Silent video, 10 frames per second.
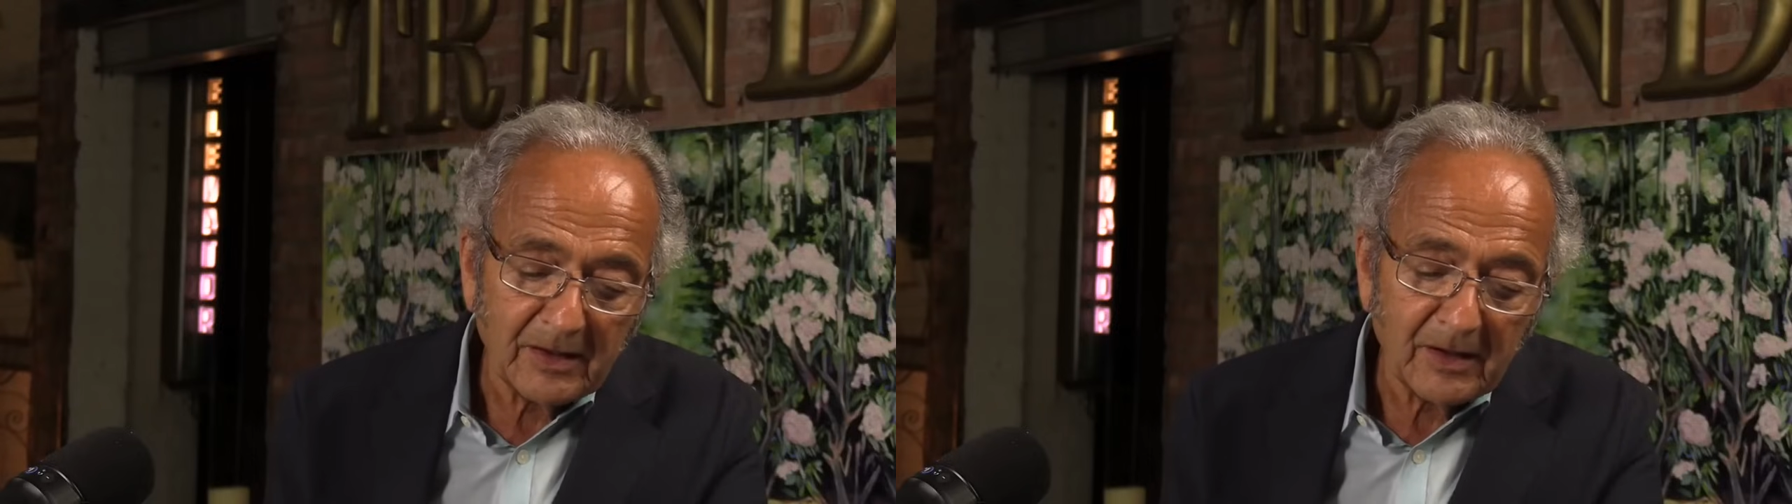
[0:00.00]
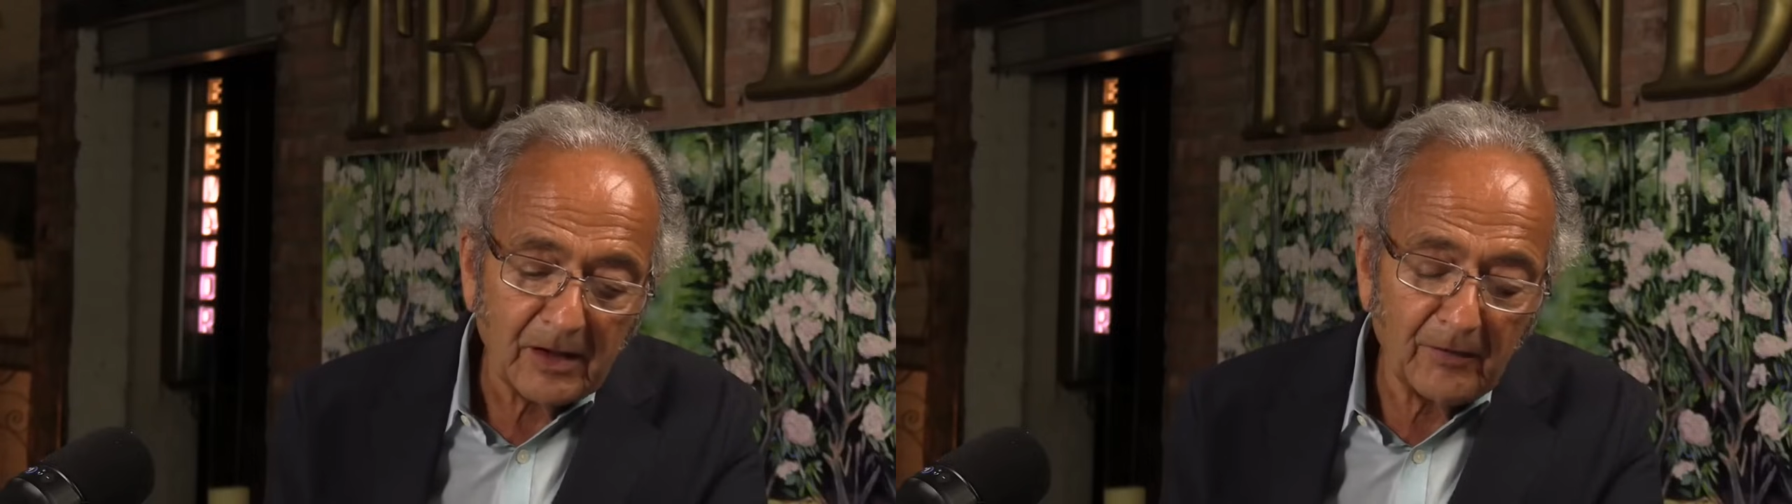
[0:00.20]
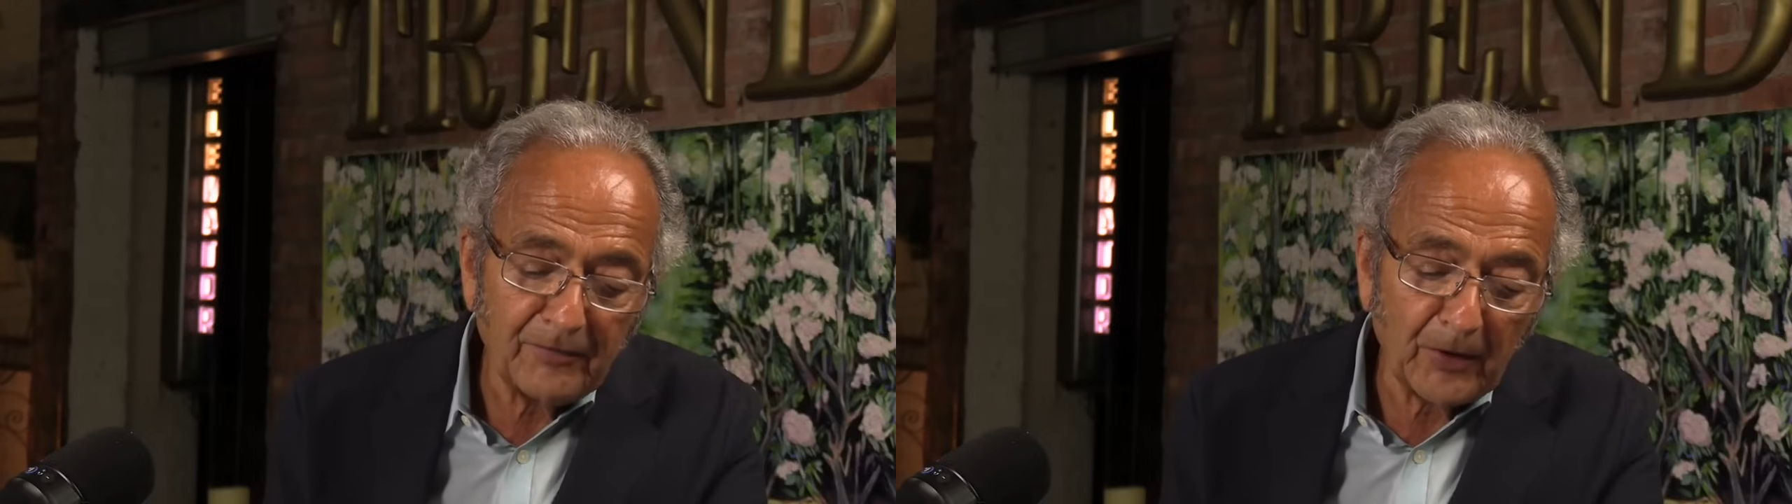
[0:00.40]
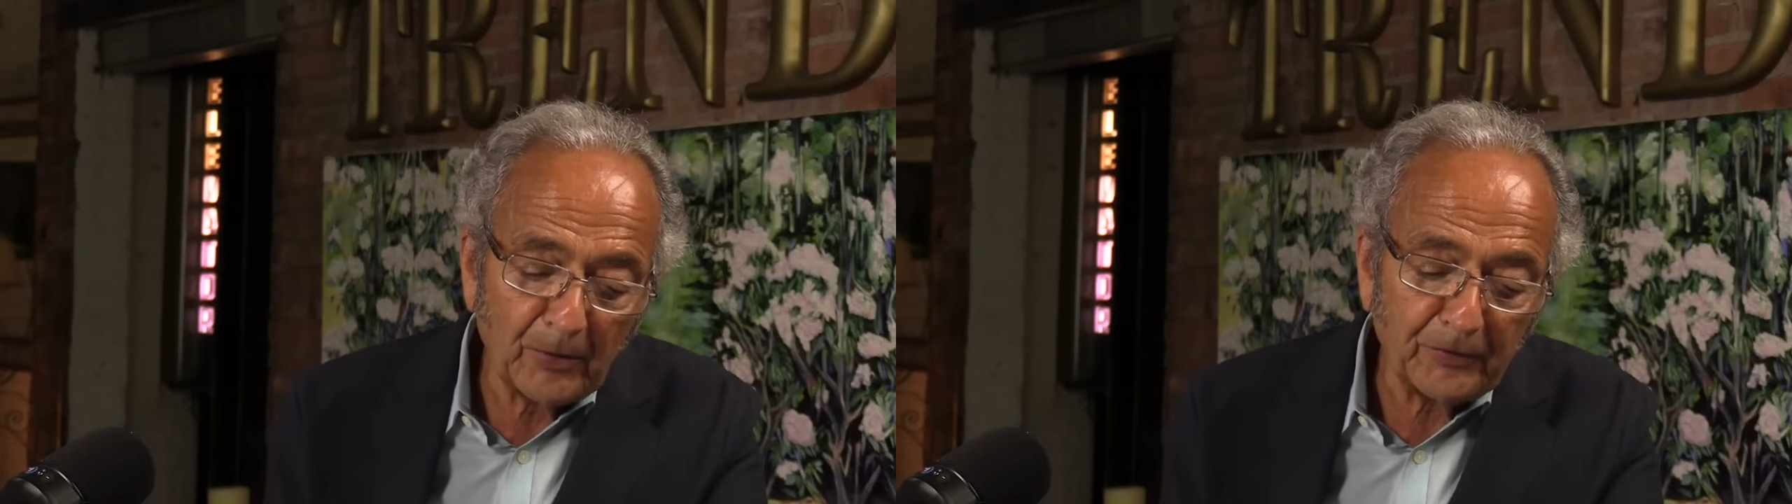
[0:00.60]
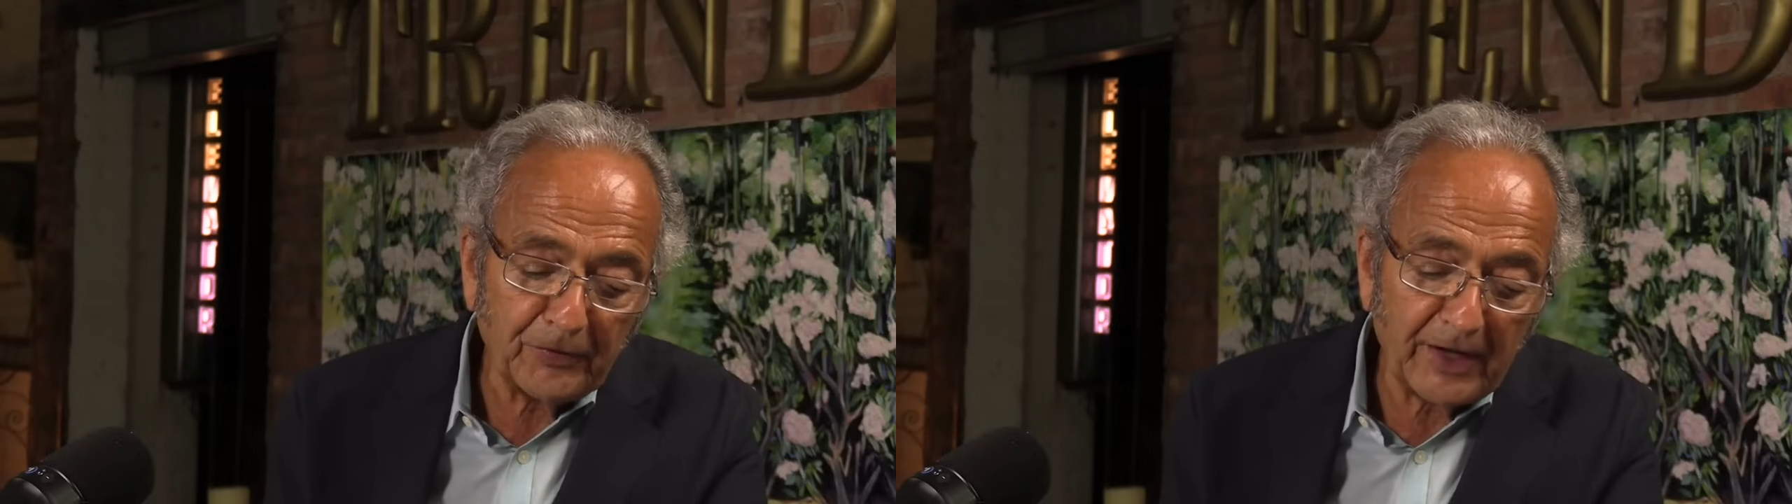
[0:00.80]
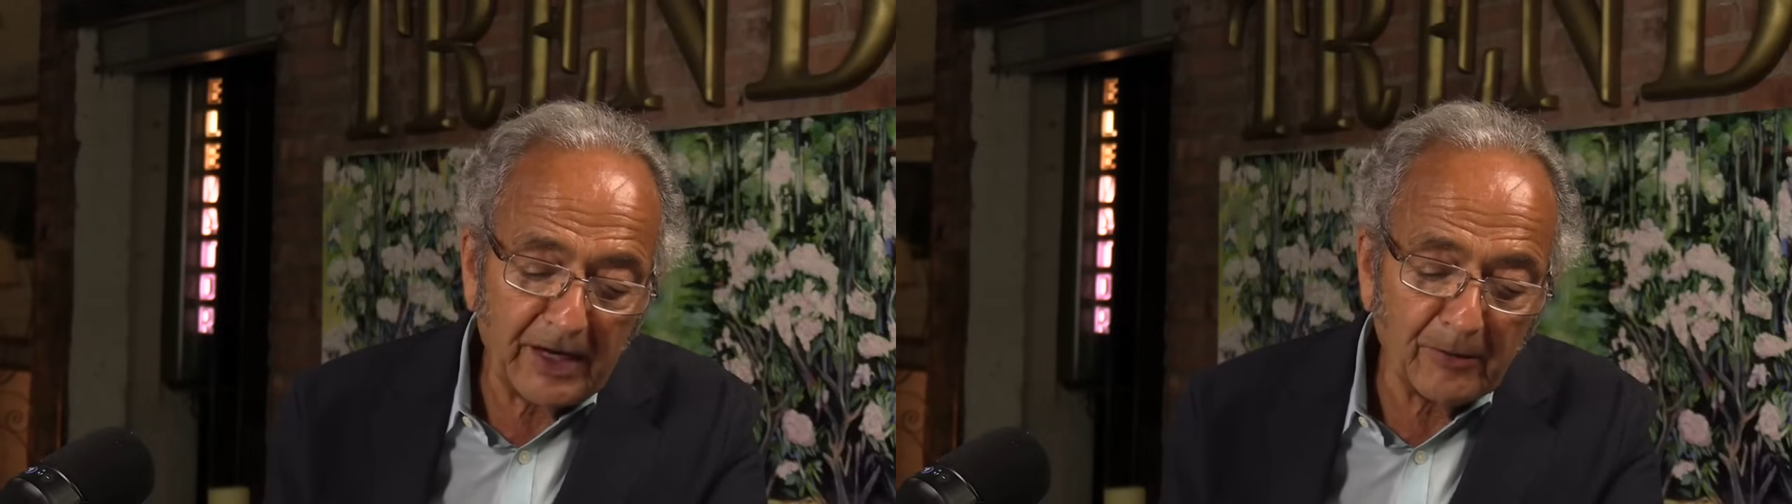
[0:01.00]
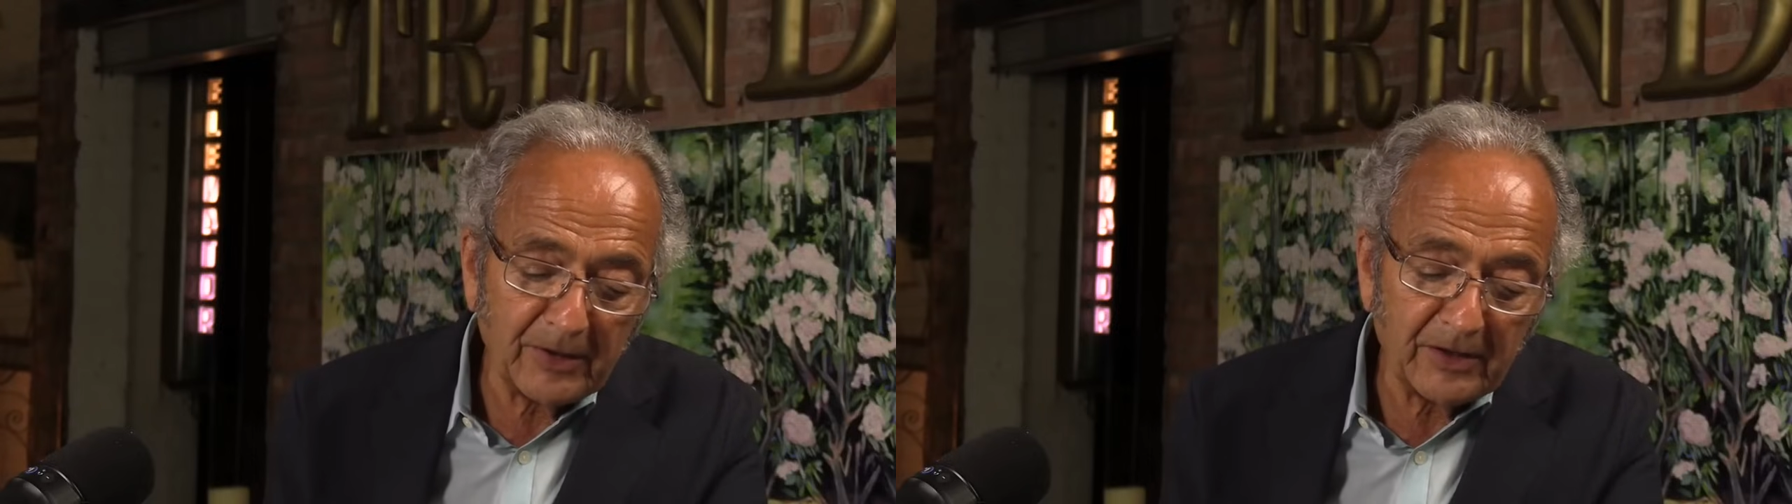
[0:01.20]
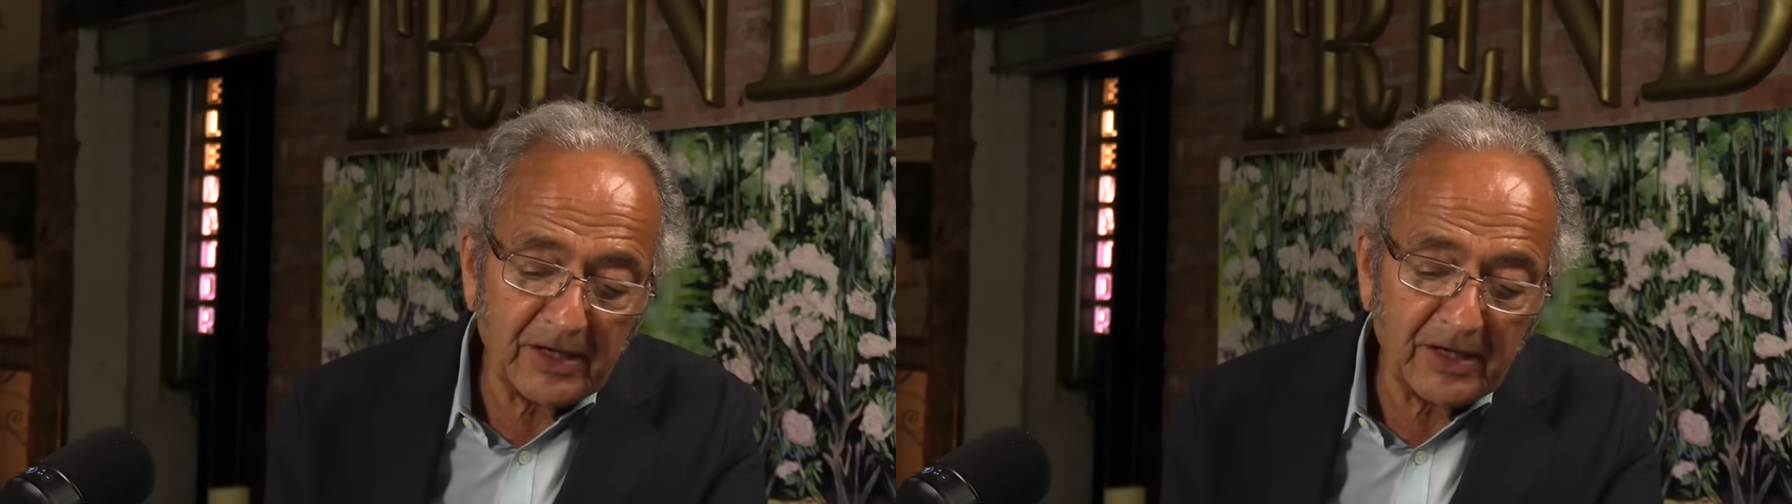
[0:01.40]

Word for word: of those area